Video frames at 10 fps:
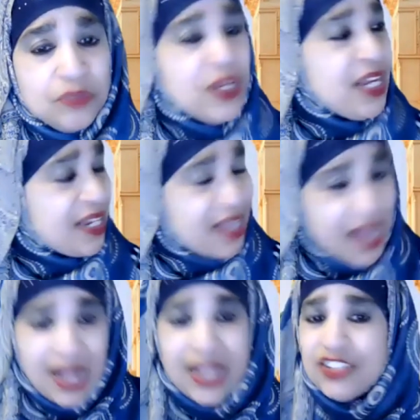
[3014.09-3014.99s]
being
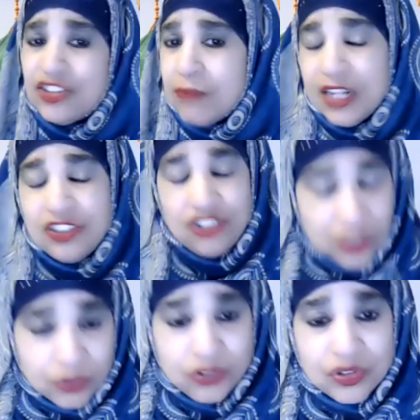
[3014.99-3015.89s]
kind to my
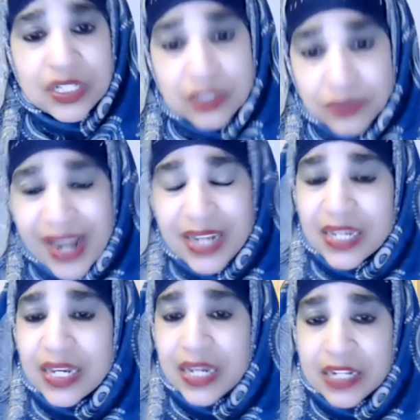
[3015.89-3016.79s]
children and
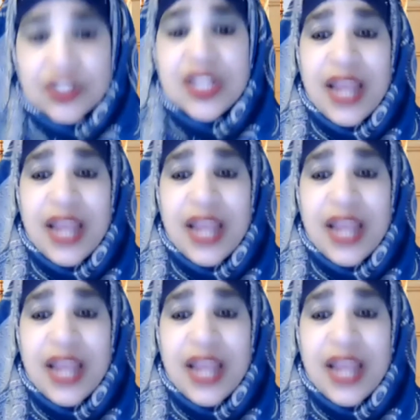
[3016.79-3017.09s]
grandkids.